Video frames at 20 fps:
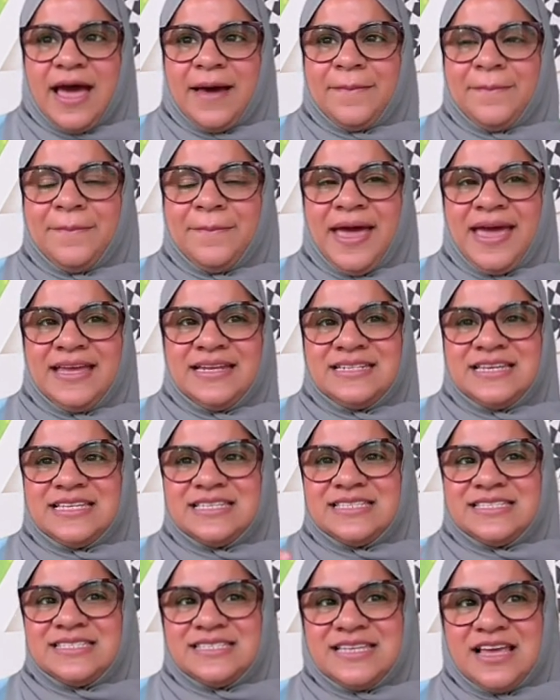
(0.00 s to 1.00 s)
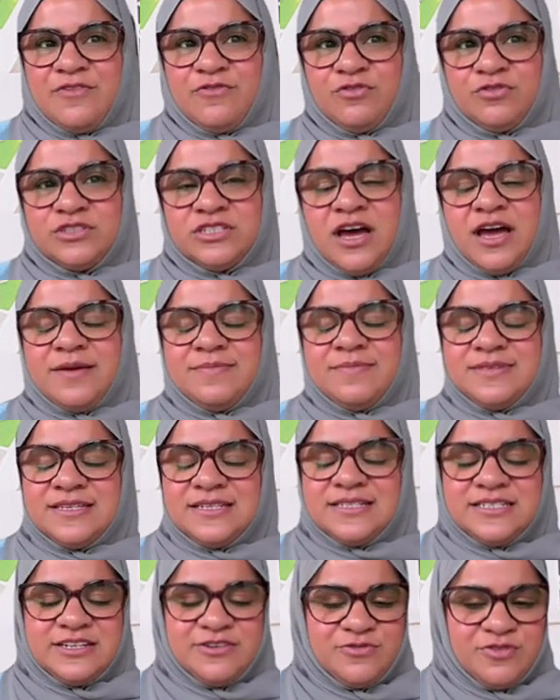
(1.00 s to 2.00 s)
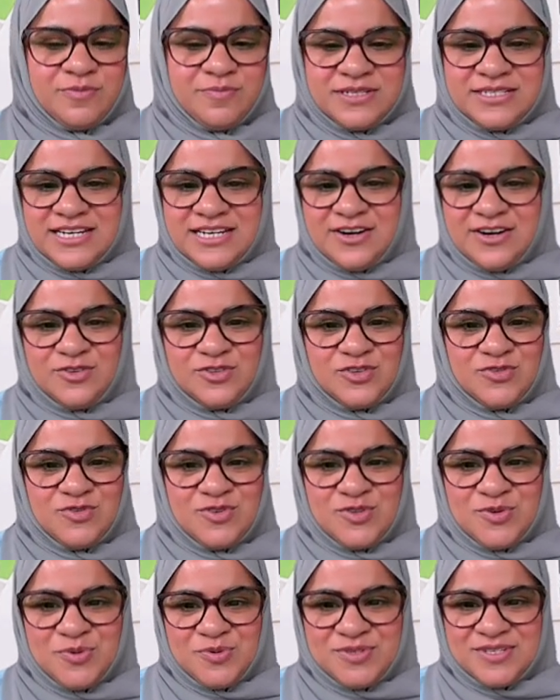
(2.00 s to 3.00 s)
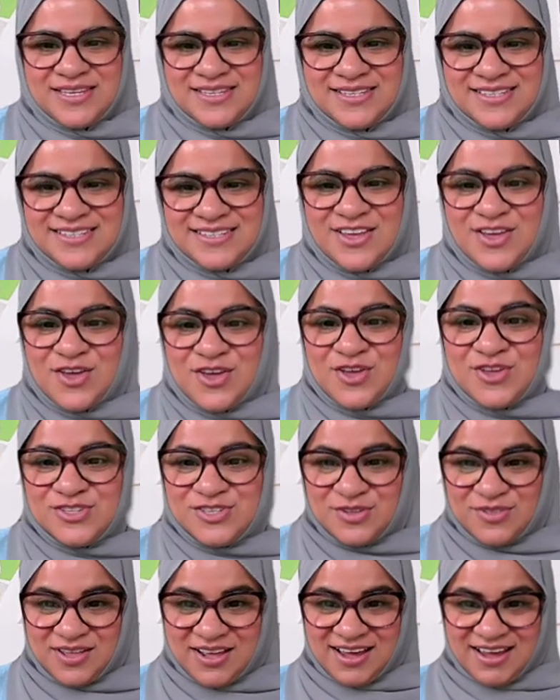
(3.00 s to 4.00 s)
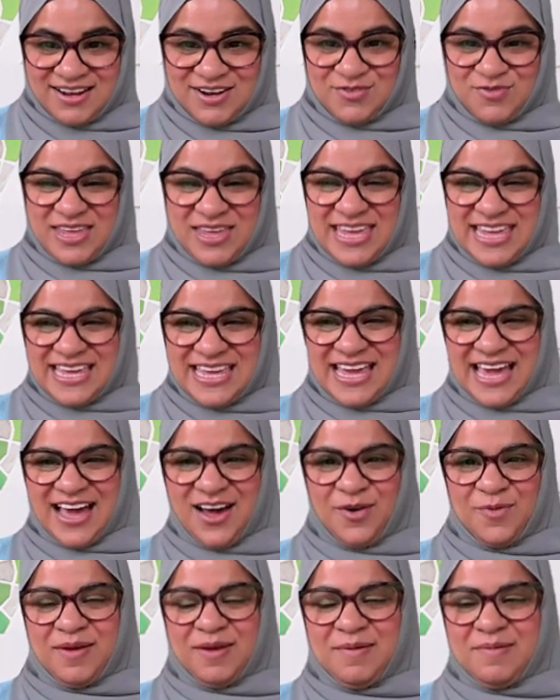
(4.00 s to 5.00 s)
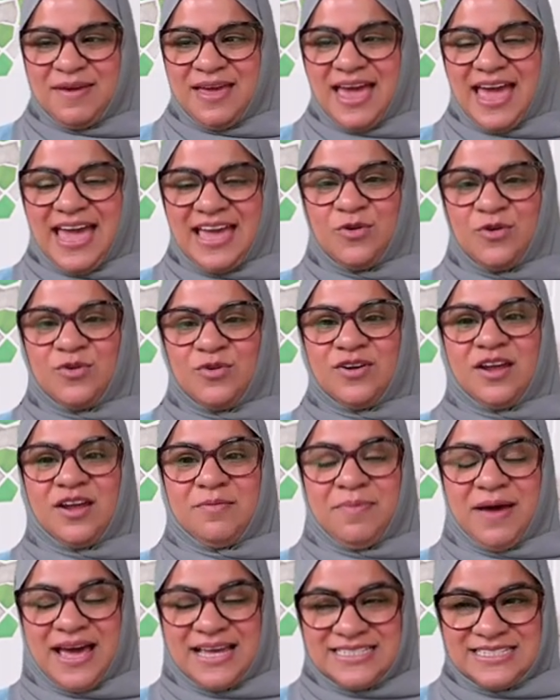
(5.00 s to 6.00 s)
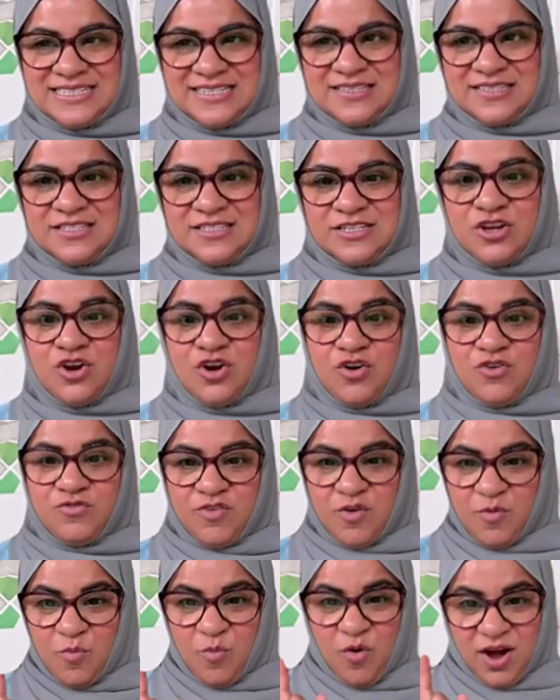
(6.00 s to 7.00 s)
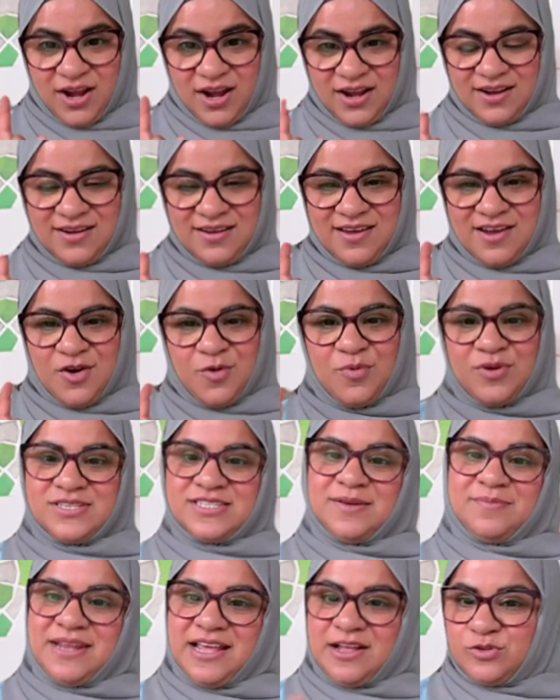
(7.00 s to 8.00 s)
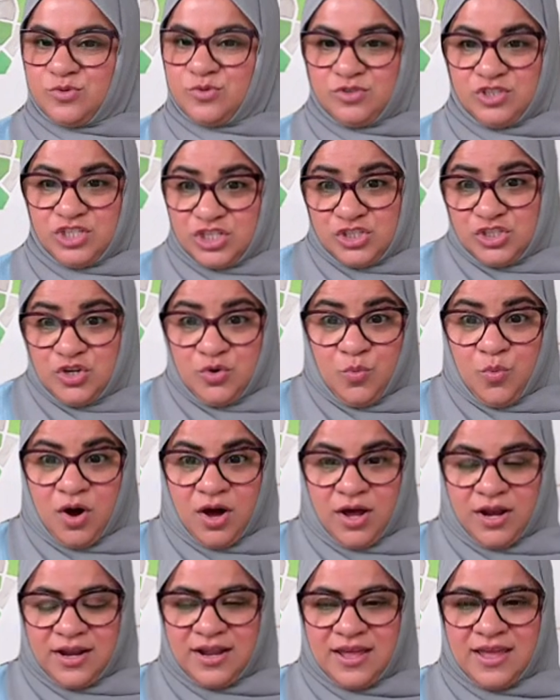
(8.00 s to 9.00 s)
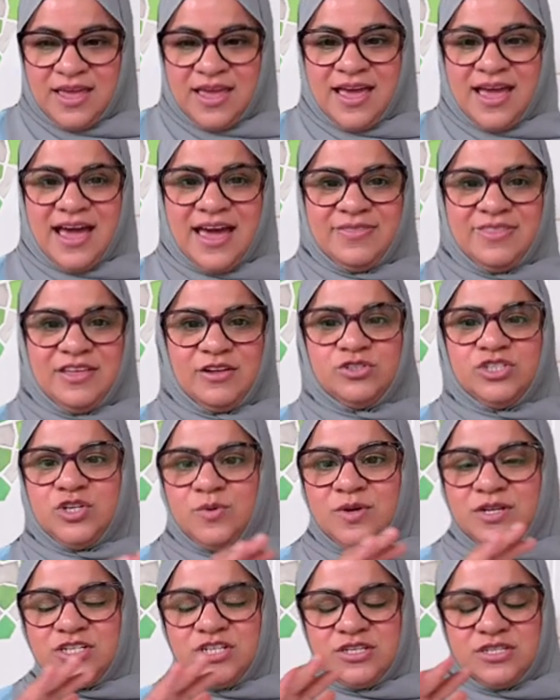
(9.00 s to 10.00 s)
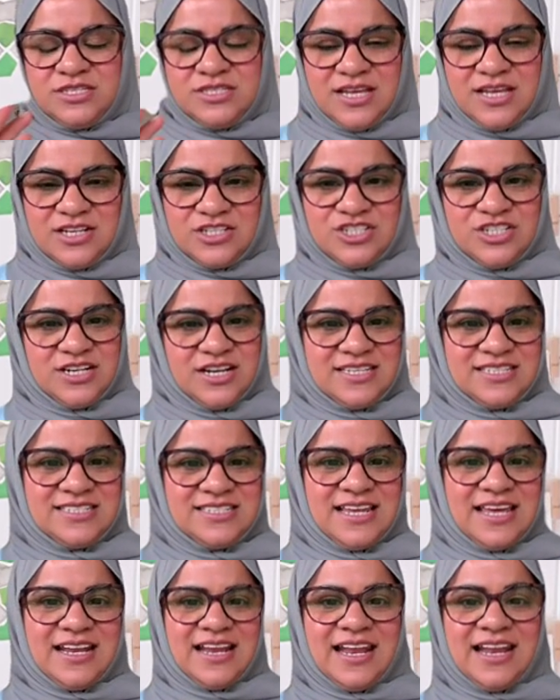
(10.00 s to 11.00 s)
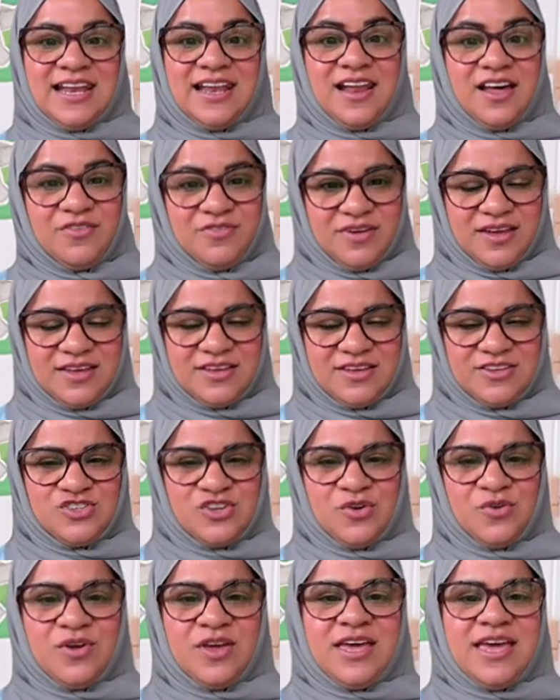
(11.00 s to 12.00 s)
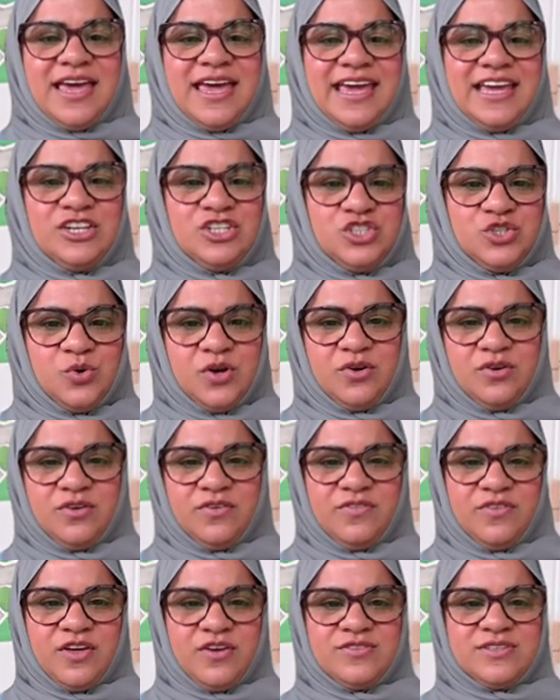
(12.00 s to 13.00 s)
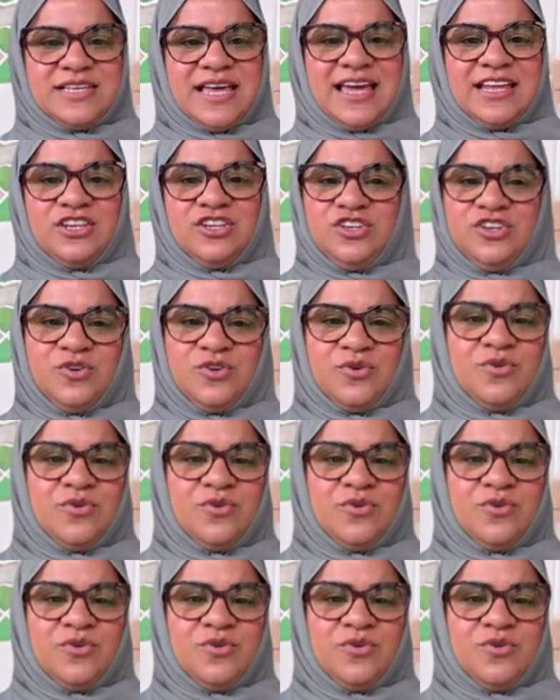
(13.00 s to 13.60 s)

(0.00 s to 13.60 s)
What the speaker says: And some people will take one drawing and paint it several times in different materials and resources, so they kind of eke out maybe 8 or 9 patterns from one, where somebody else will just do one, and they'll do it to such an